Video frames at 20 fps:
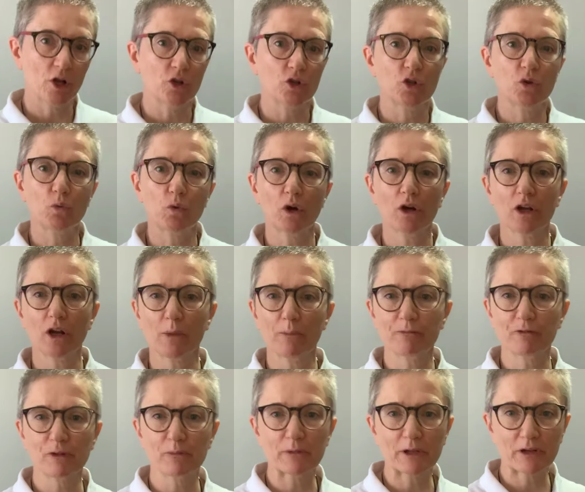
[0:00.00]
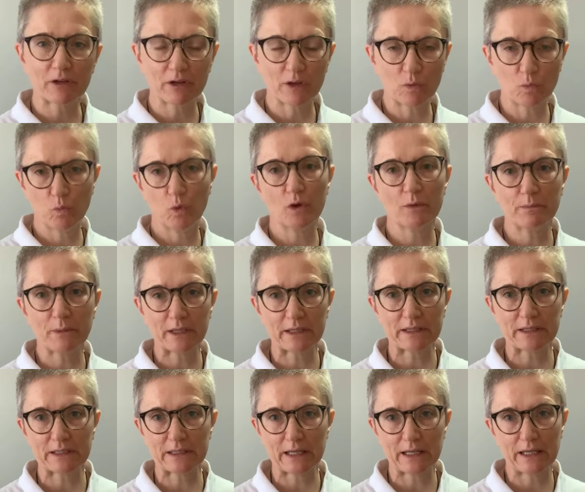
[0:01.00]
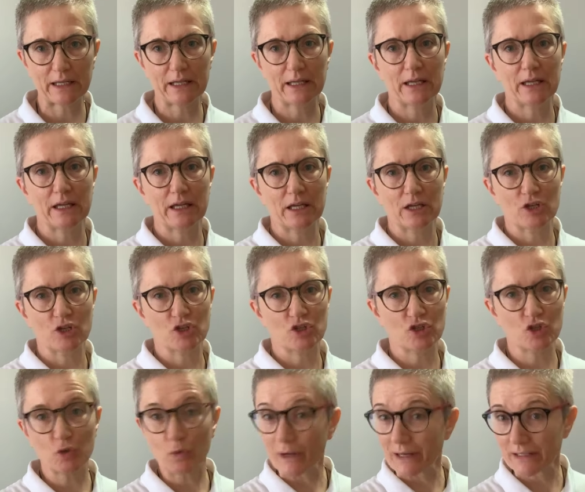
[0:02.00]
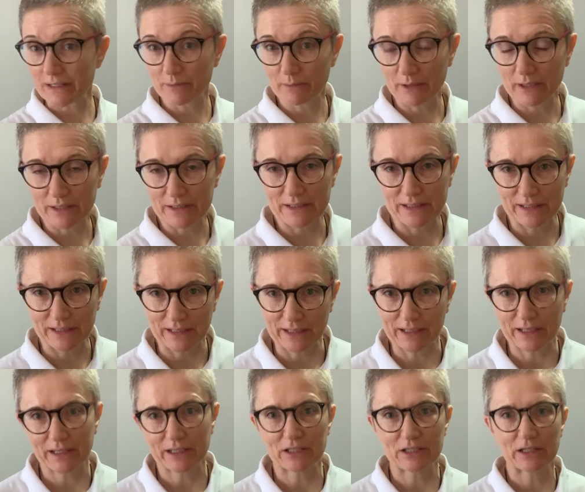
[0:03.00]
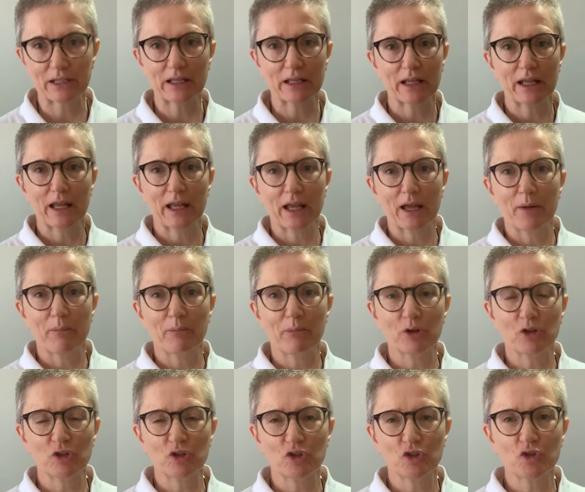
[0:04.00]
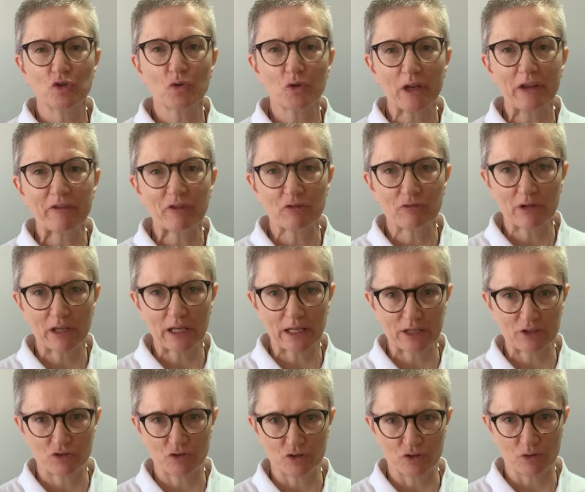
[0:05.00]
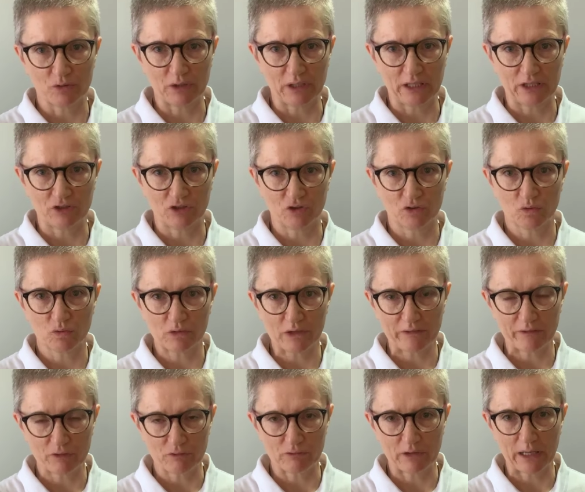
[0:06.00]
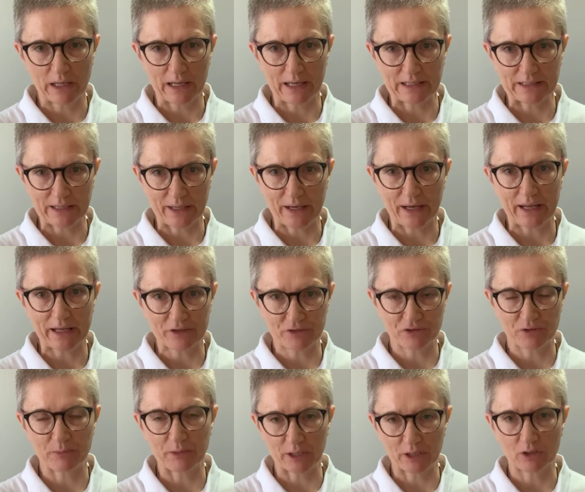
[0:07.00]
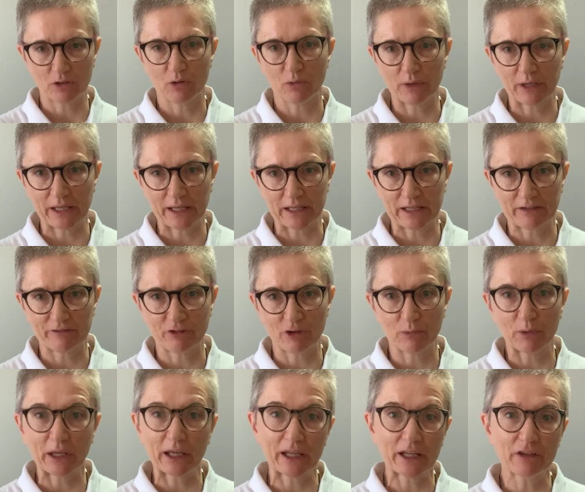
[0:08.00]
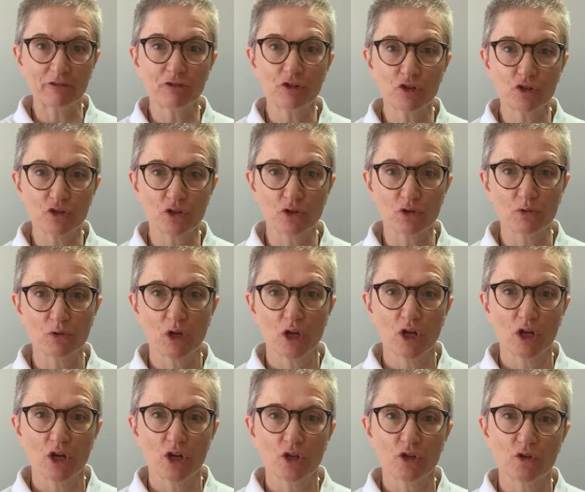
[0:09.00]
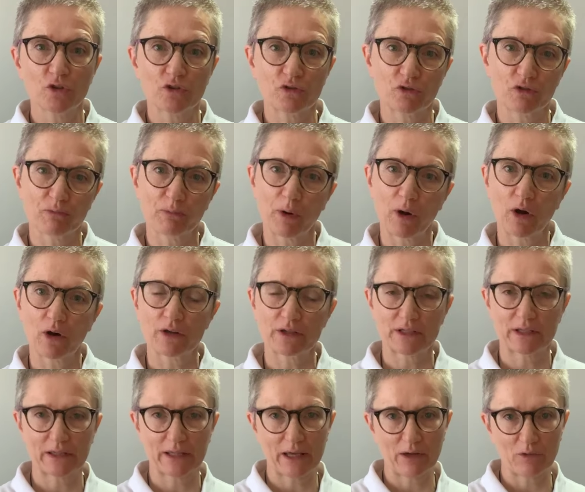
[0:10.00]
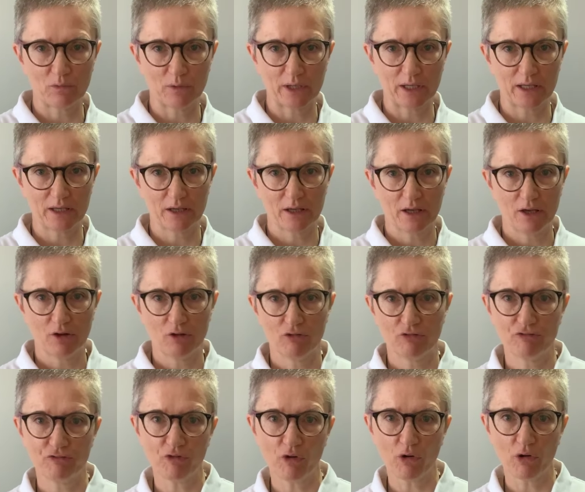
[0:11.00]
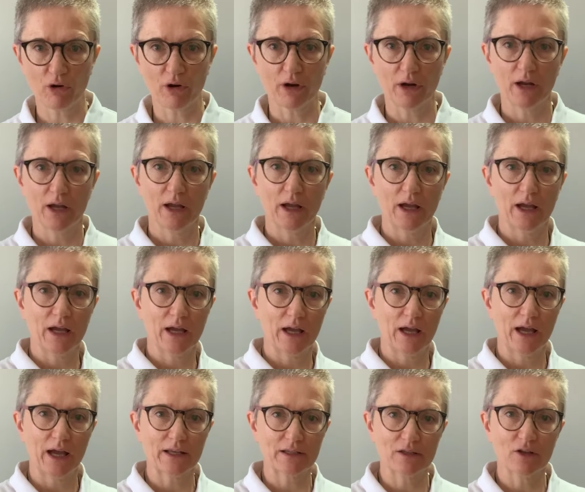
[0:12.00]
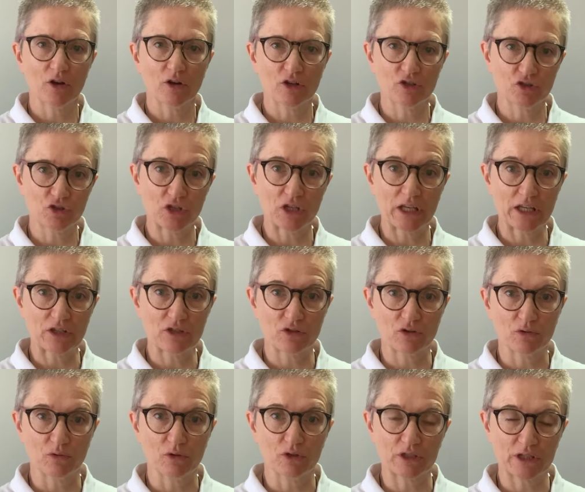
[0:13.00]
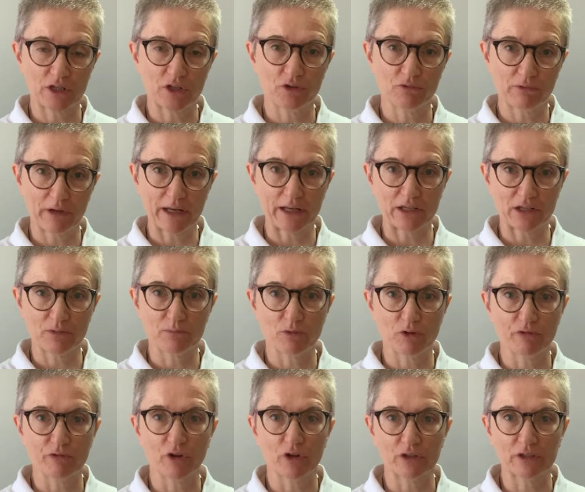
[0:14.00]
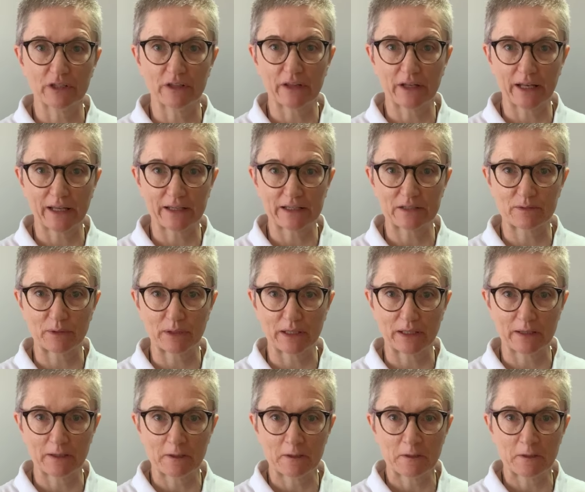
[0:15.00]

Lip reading: You work up from literally 1 minute a day to 20 minutes a day, actually. But you don't even realize you're doing it. You don't even realize that extra minute going in every week. And if you do, you sort of pause it that week for as long as you need to until you're ready to move on to the next week.